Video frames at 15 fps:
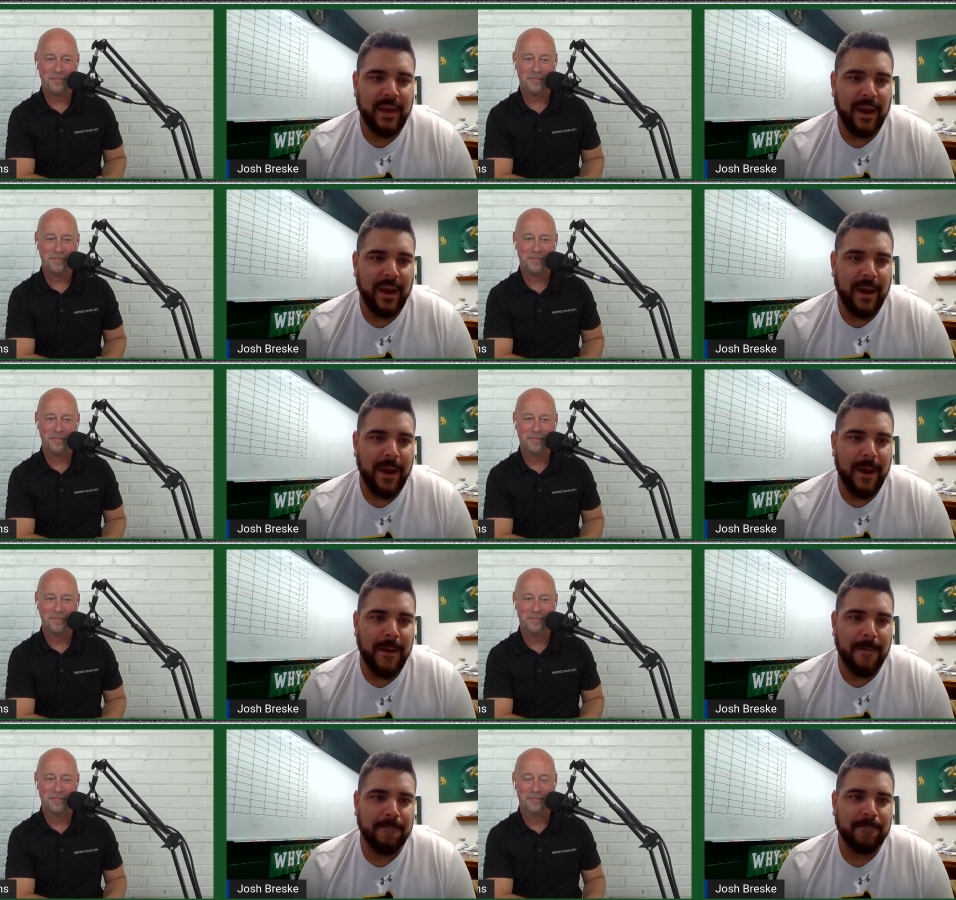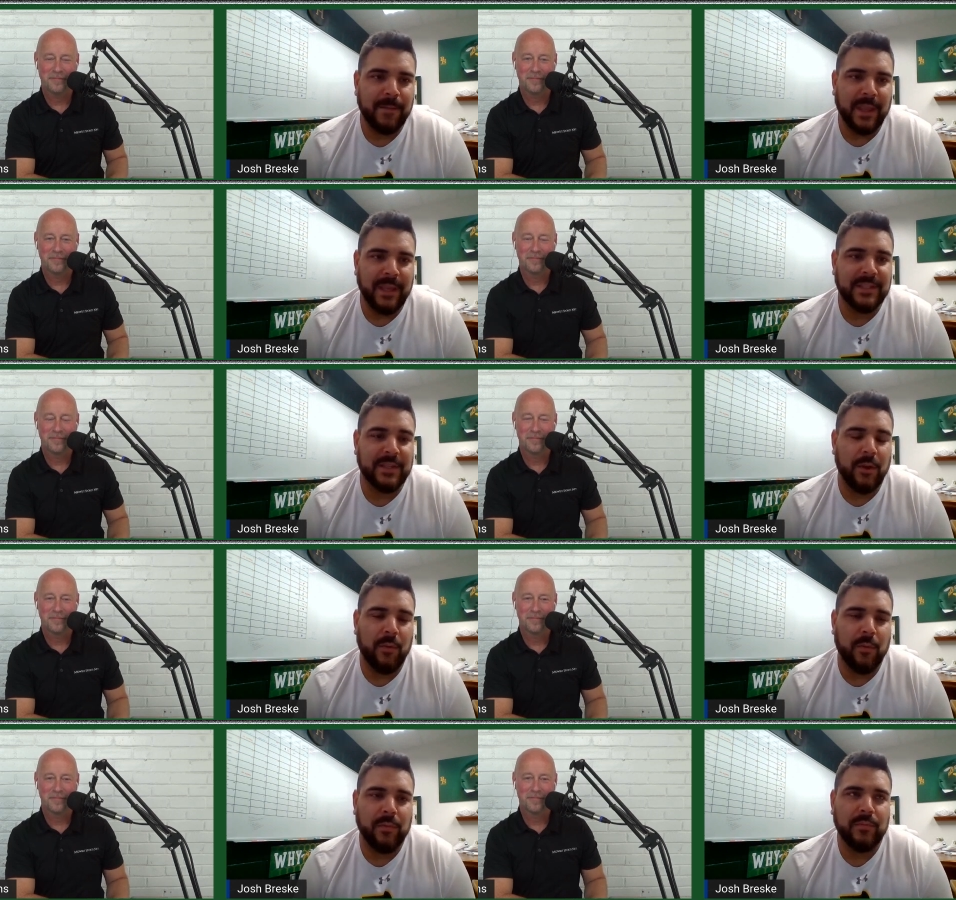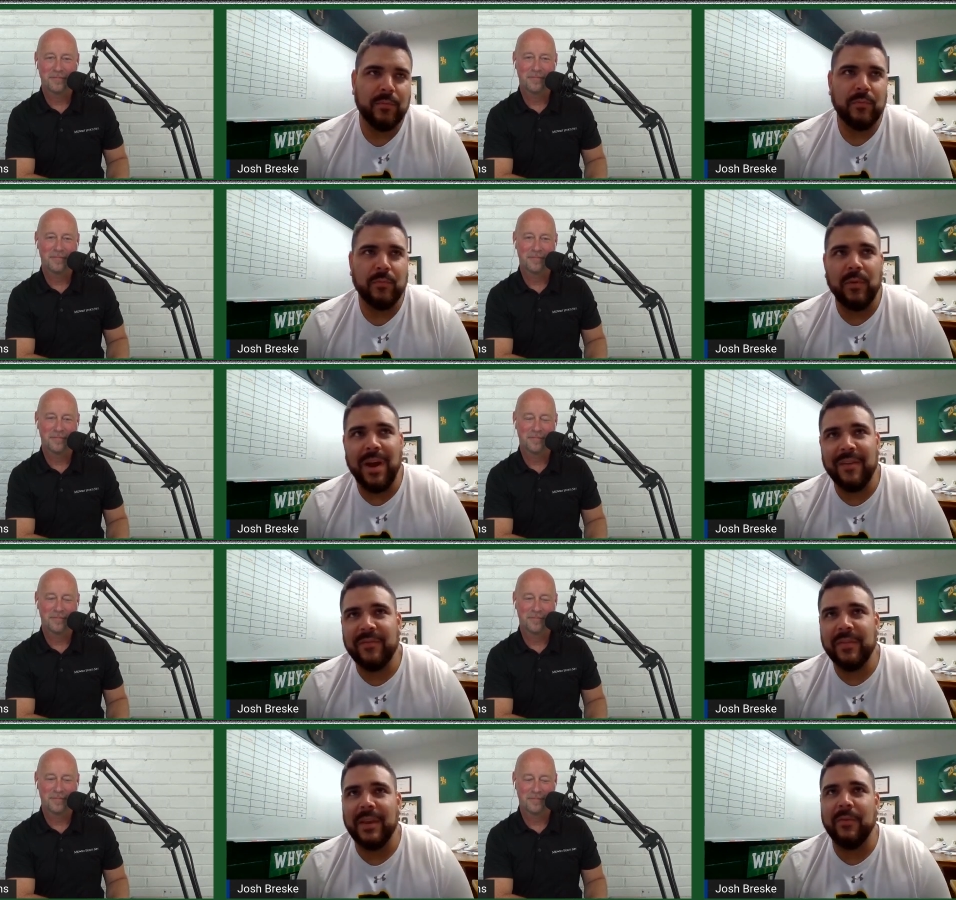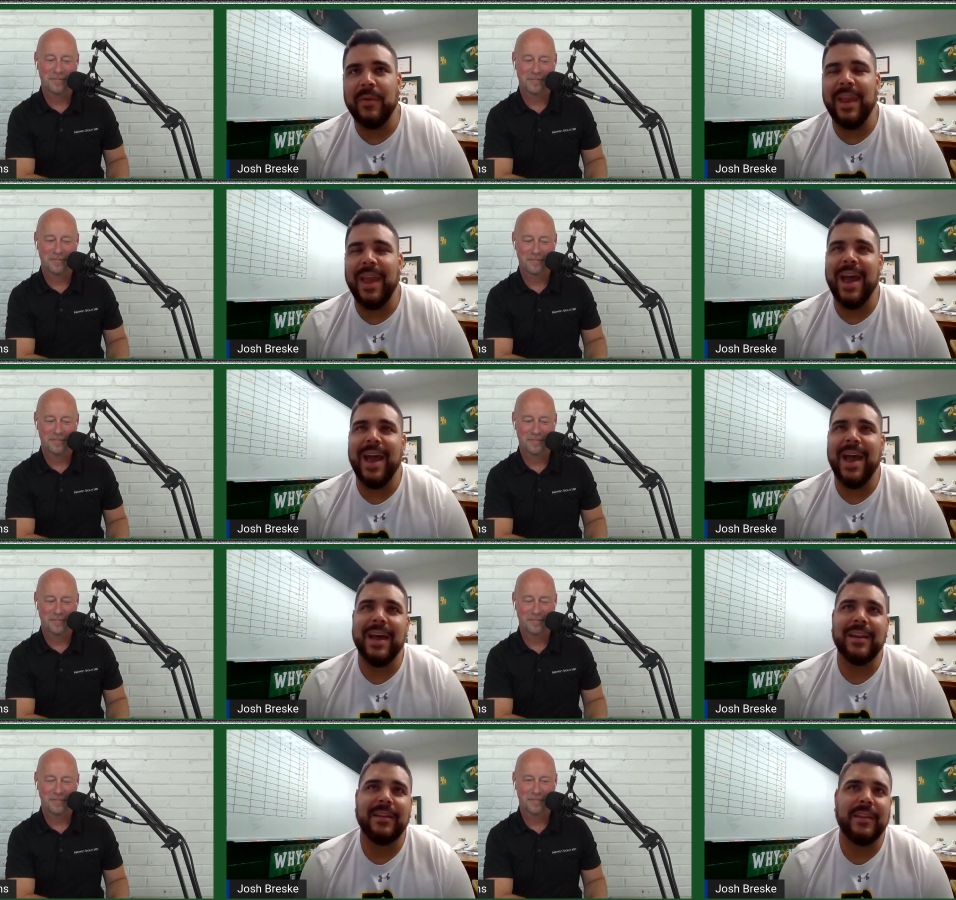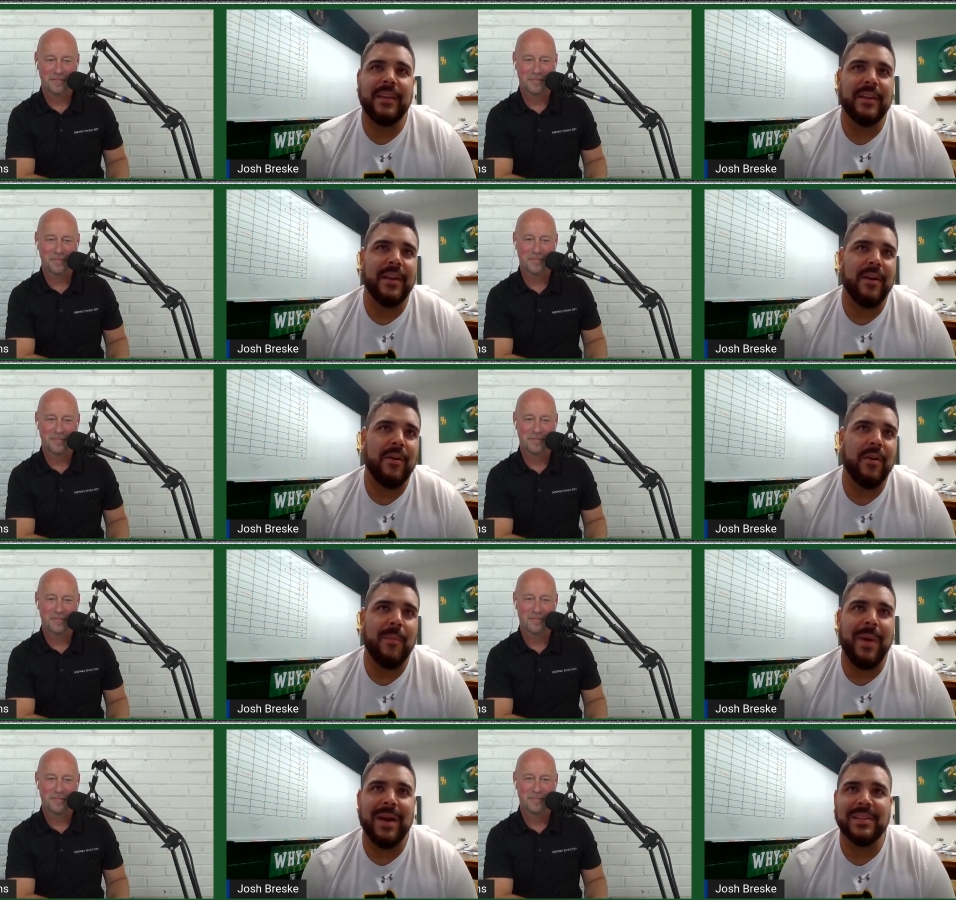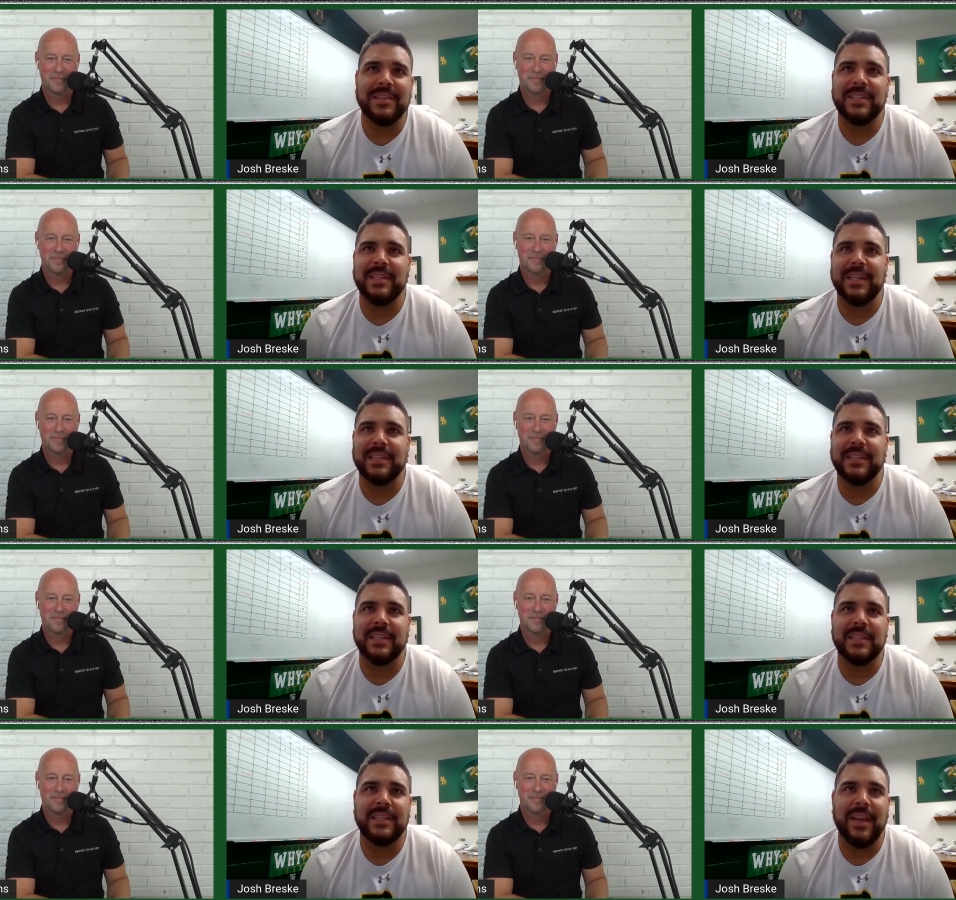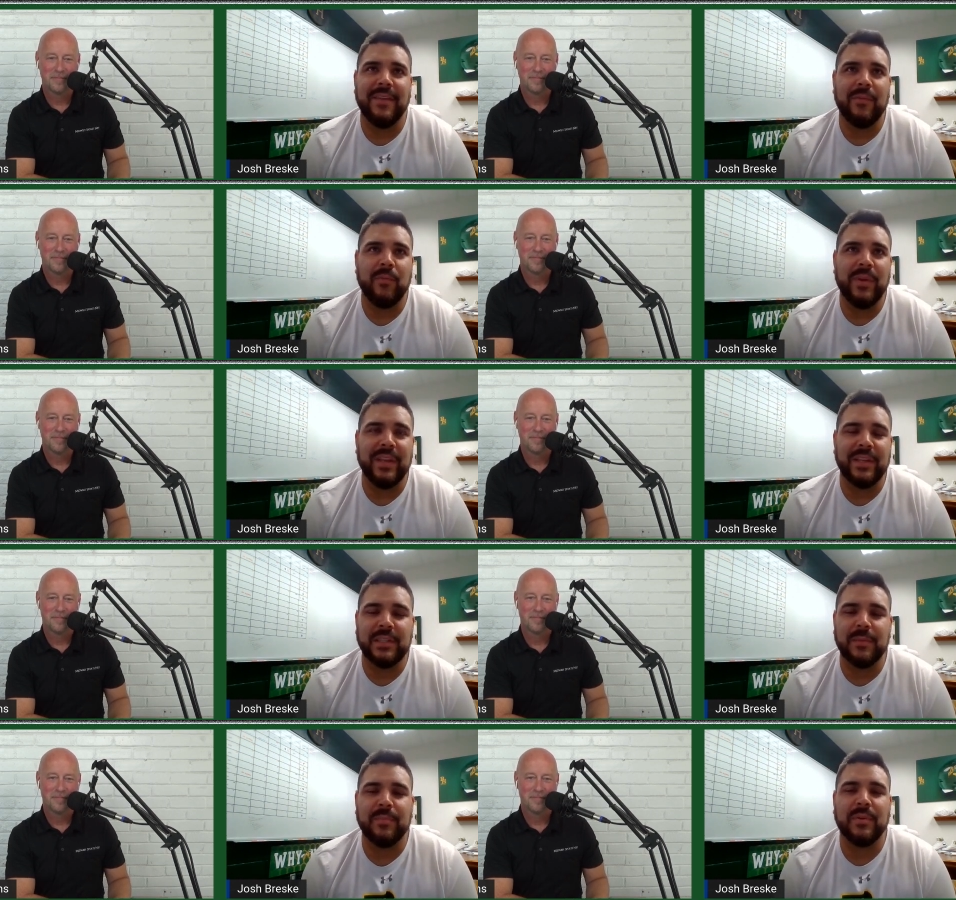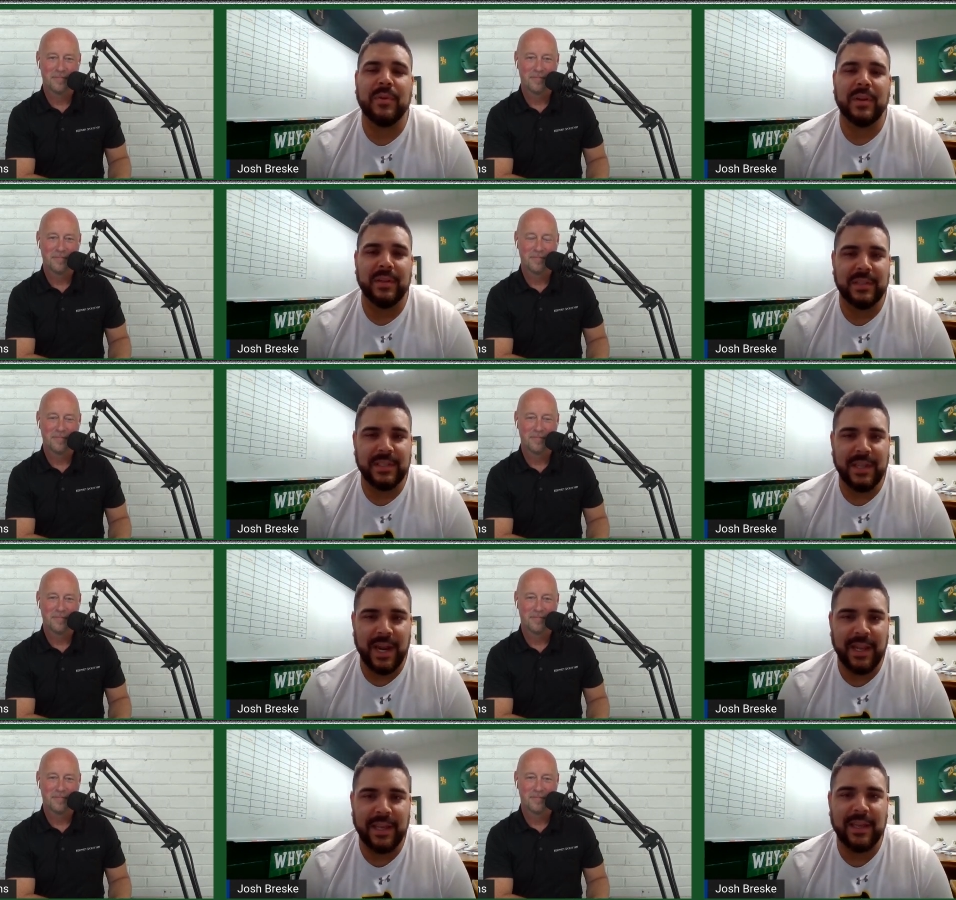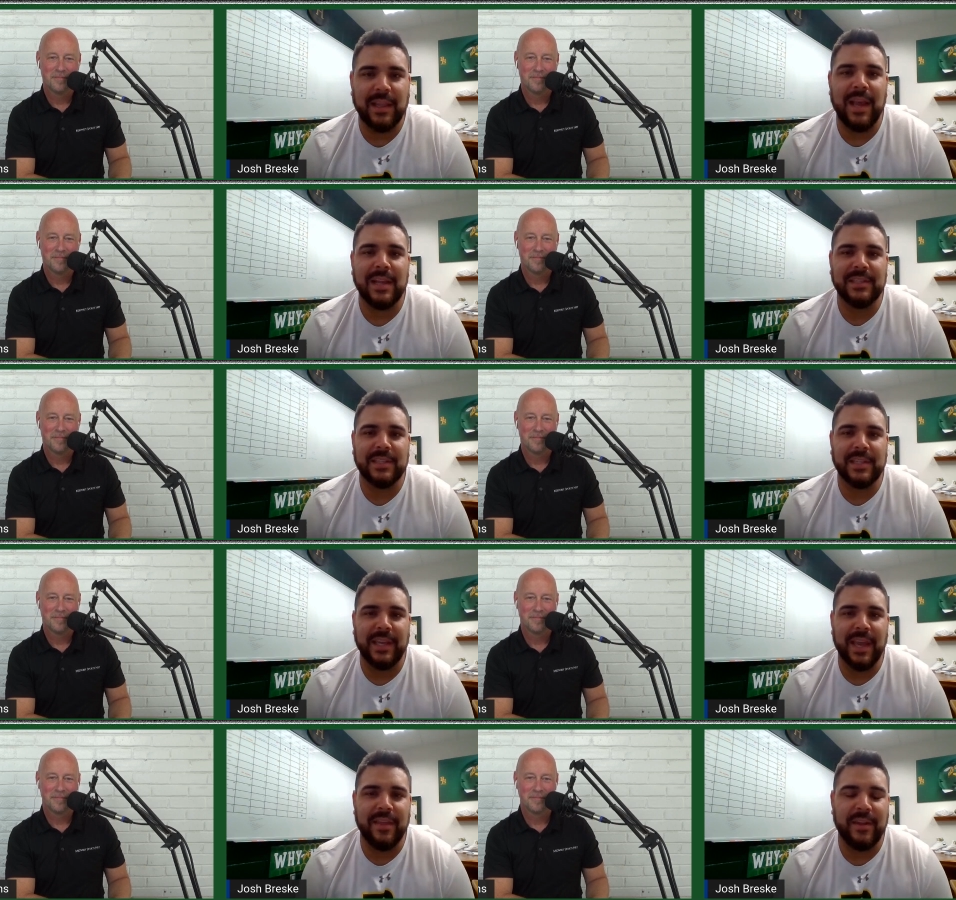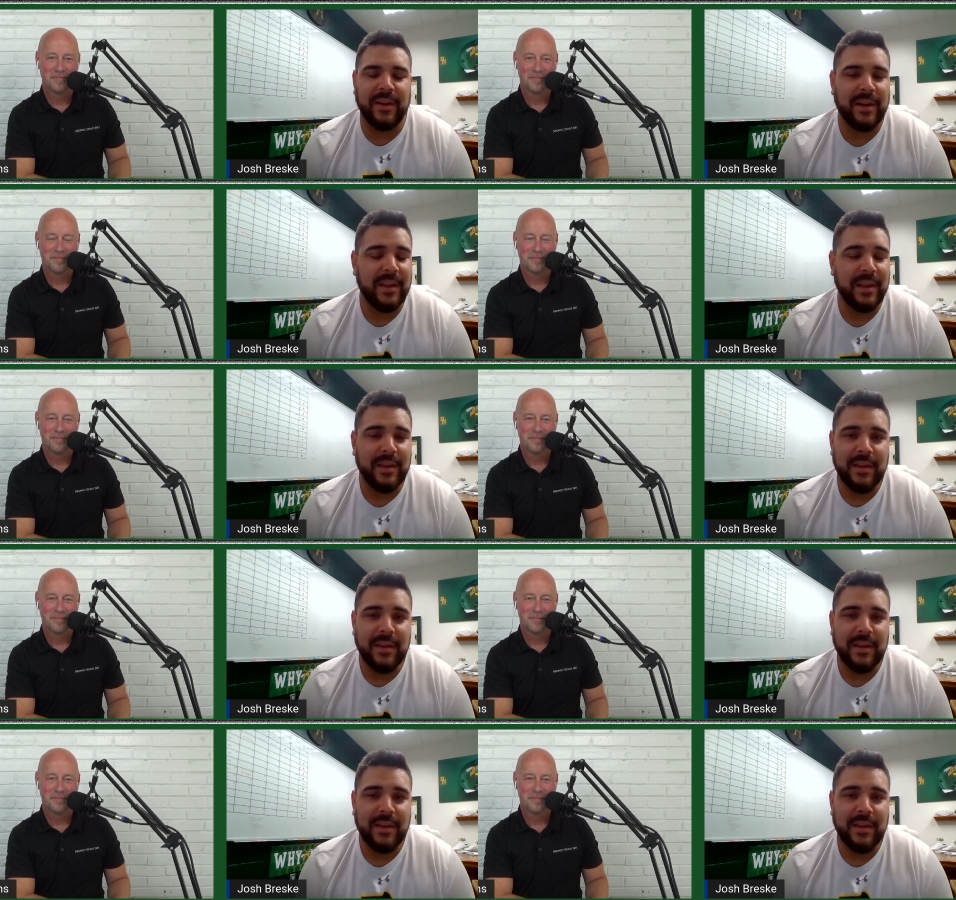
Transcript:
Speaker 1: And so roughly we had, you know, about 6 to 7 weeks to put a signing class together.